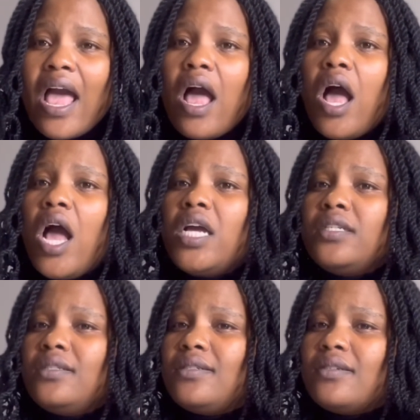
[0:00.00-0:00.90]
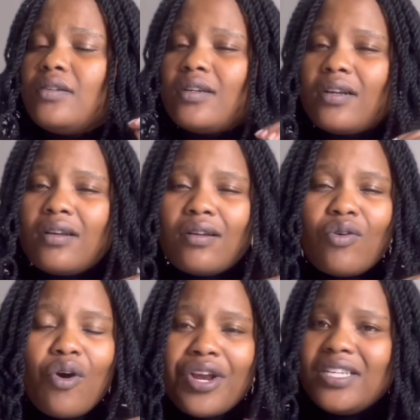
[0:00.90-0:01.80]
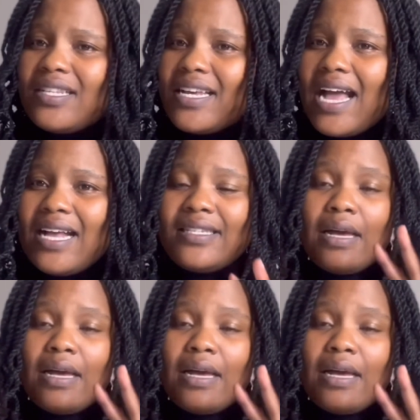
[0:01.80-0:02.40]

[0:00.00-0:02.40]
And honestly, guys,